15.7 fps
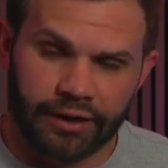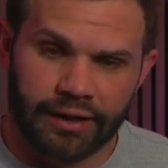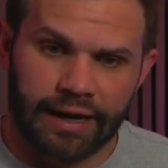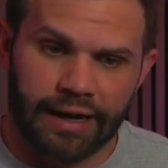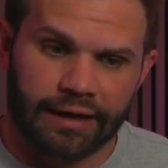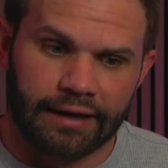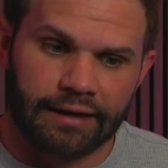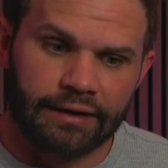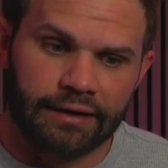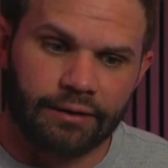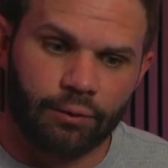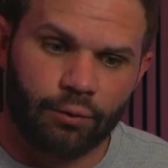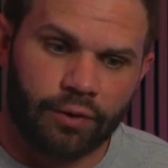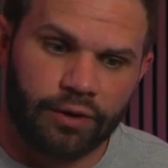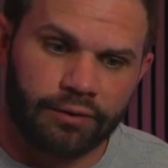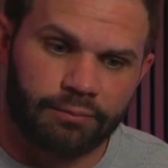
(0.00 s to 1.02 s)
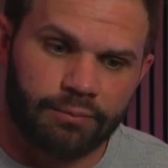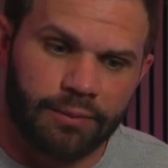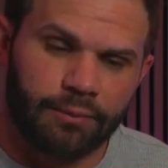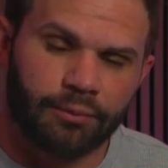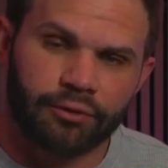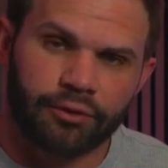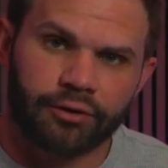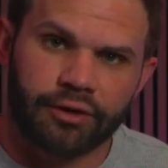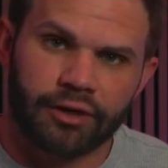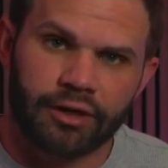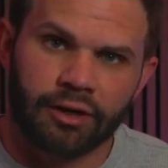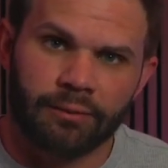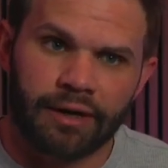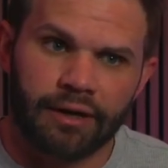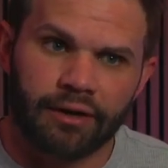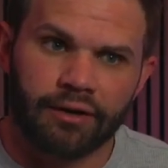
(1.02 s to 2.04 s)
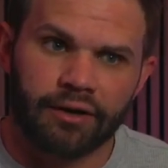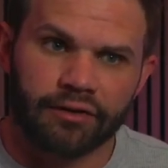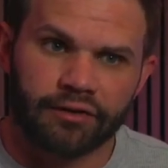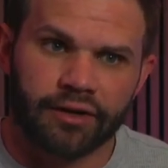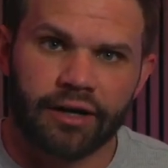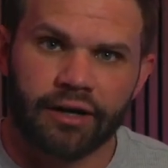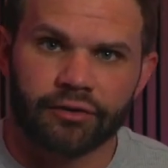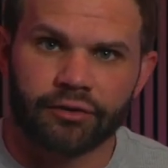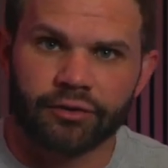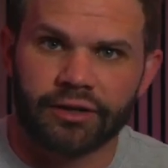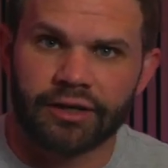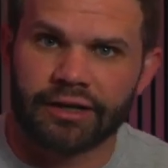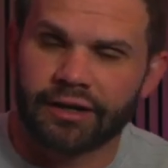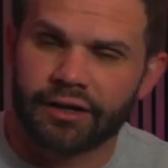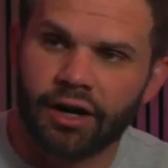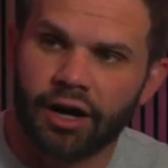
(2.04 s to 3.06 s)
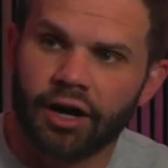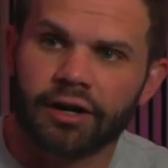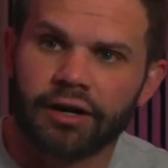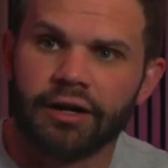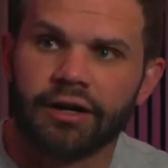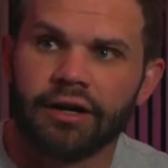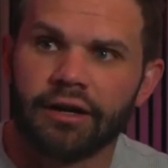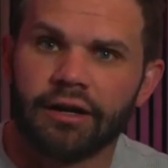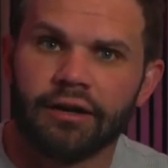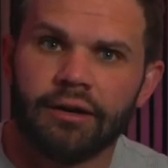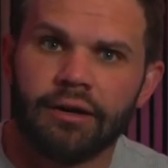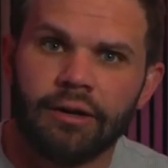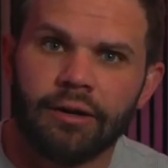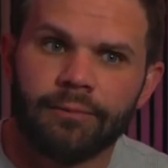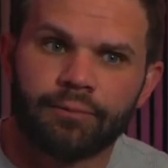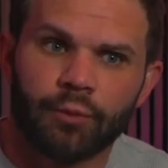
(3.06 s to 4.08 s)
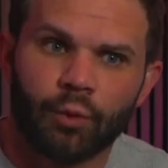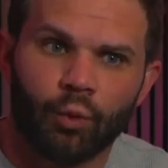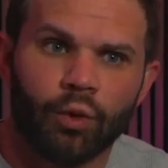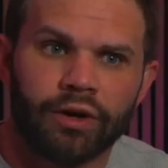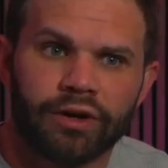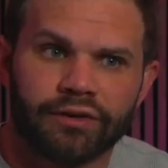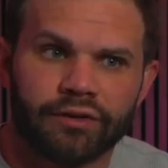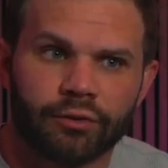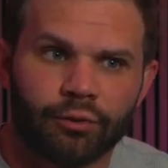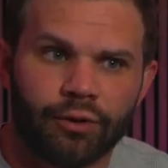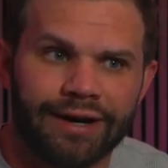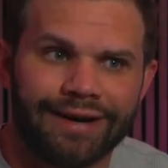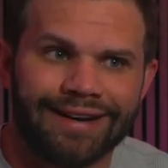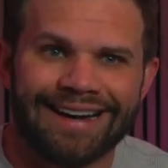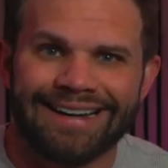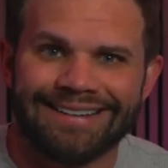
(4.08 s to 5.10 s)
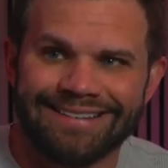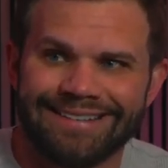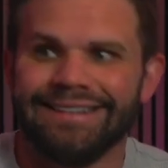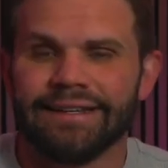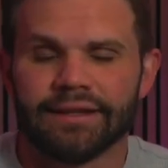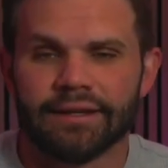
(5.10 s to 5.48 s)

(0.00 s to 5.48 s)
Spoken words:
And when people start thinking about a side hustle, they get caught in what is the right idea that I